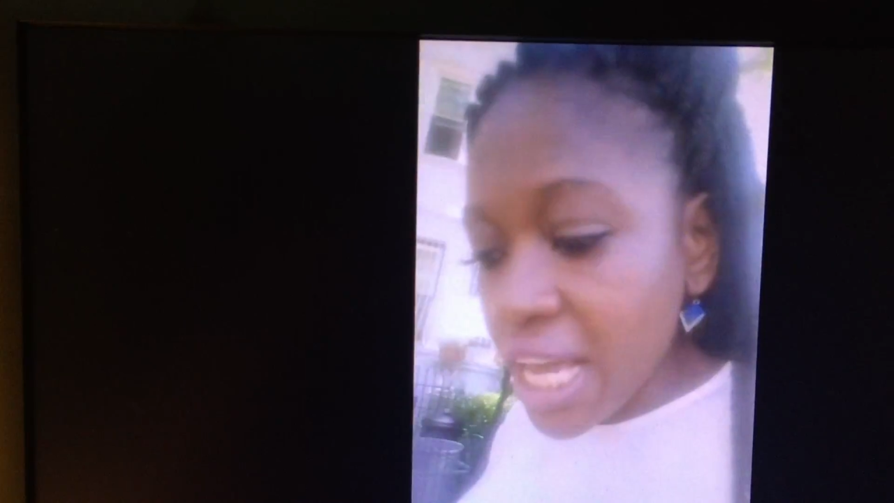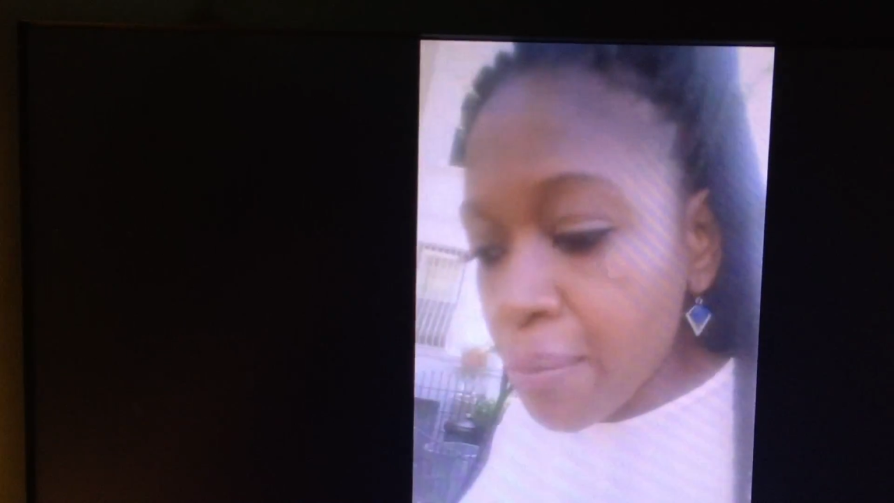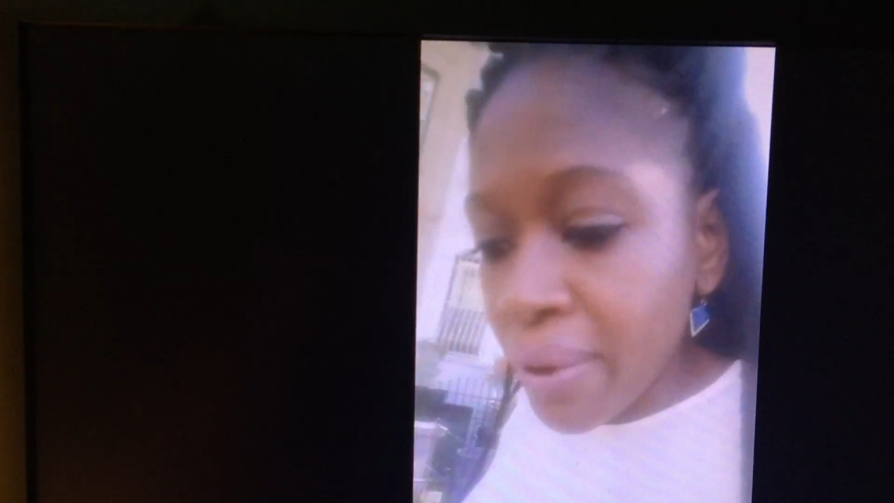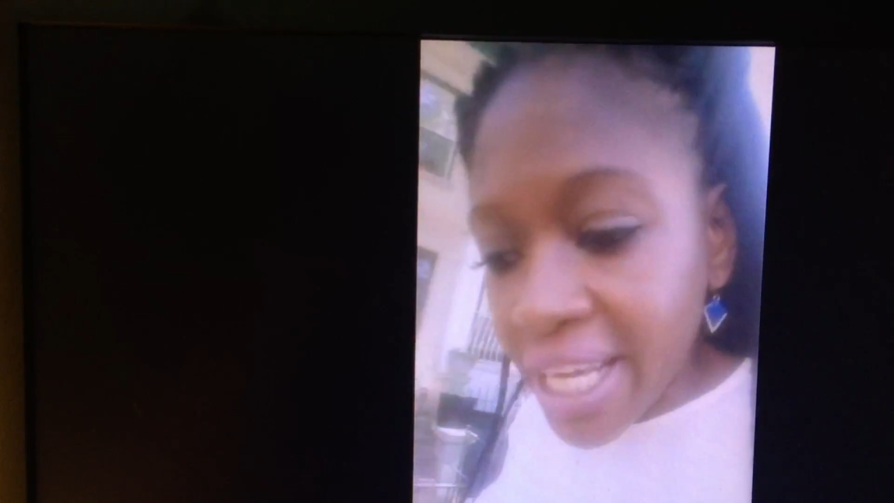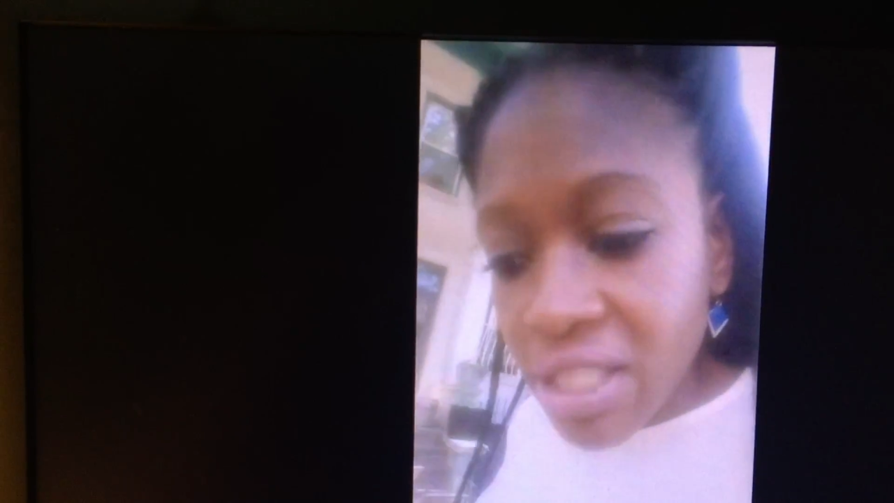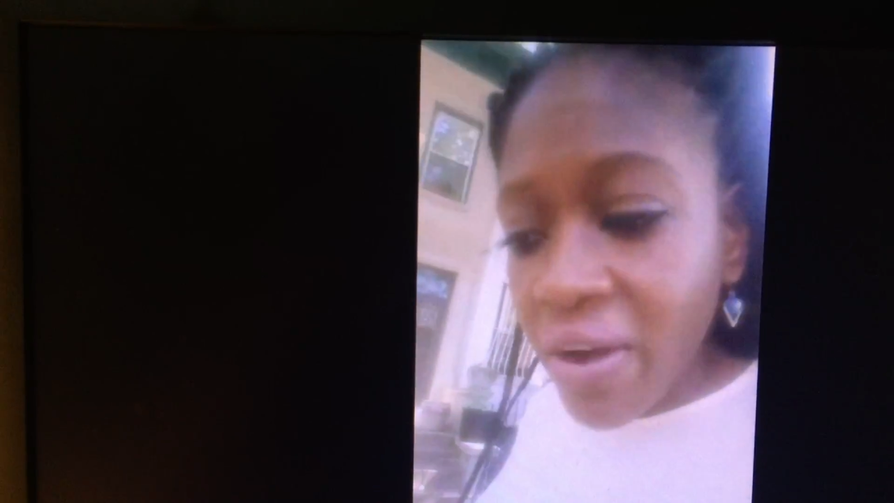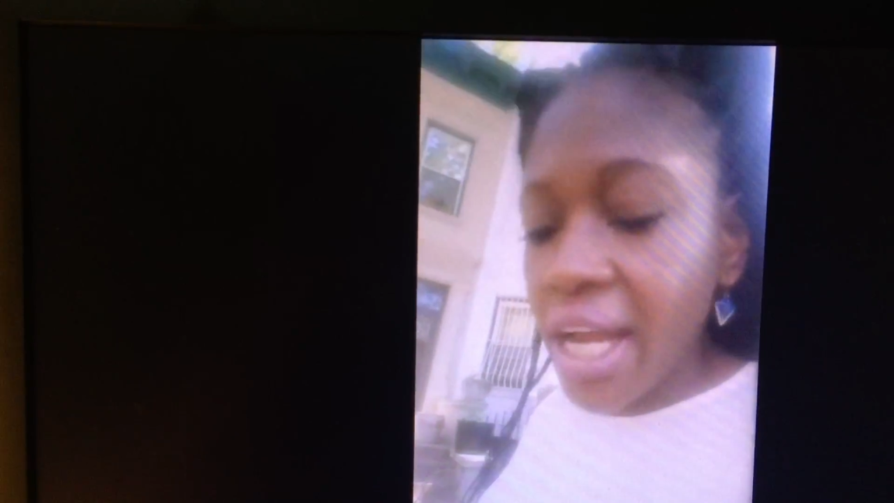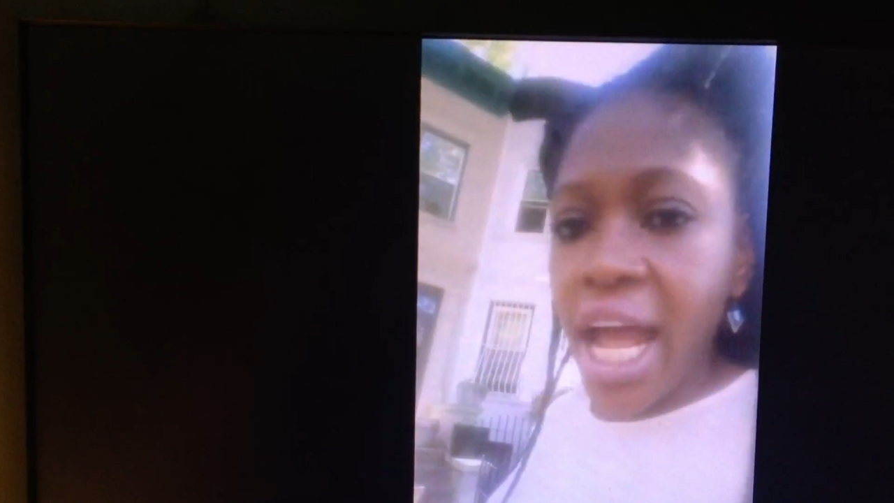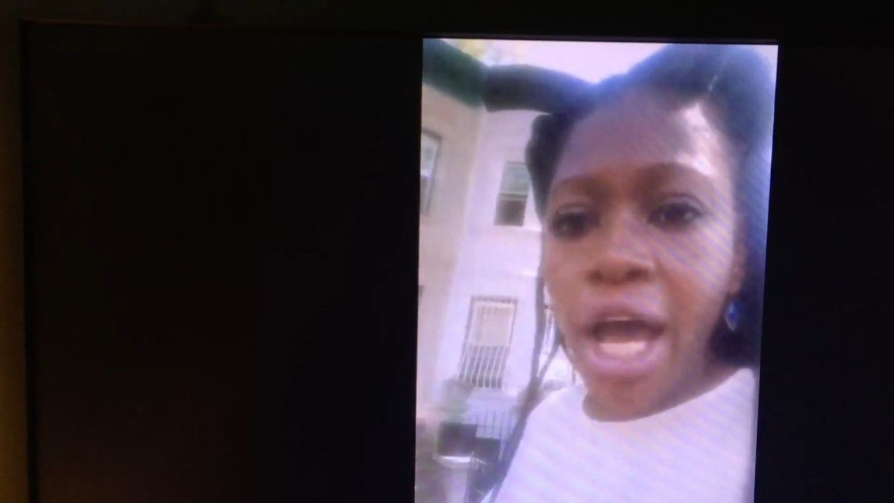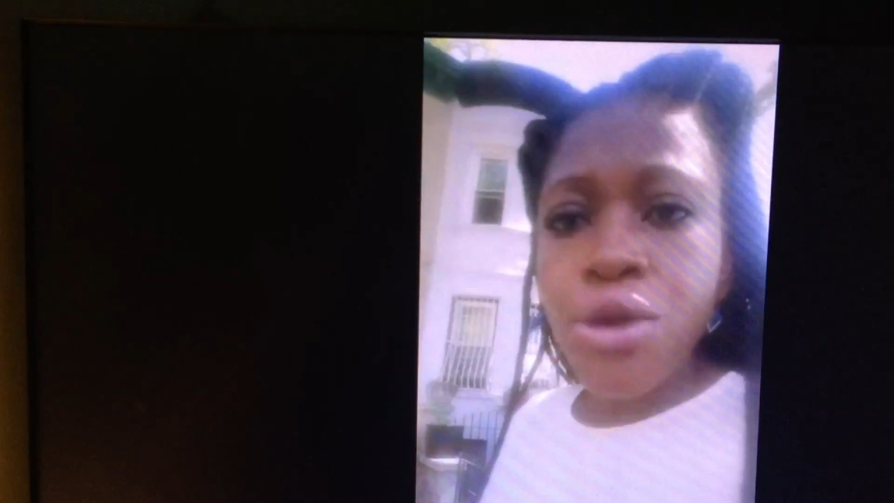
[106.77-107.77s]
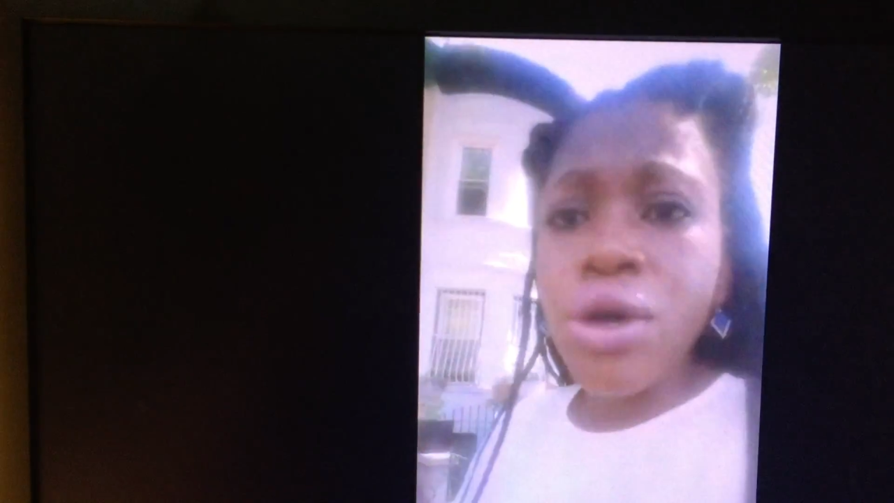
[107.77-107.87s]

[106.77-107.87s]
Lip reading: taking place right now,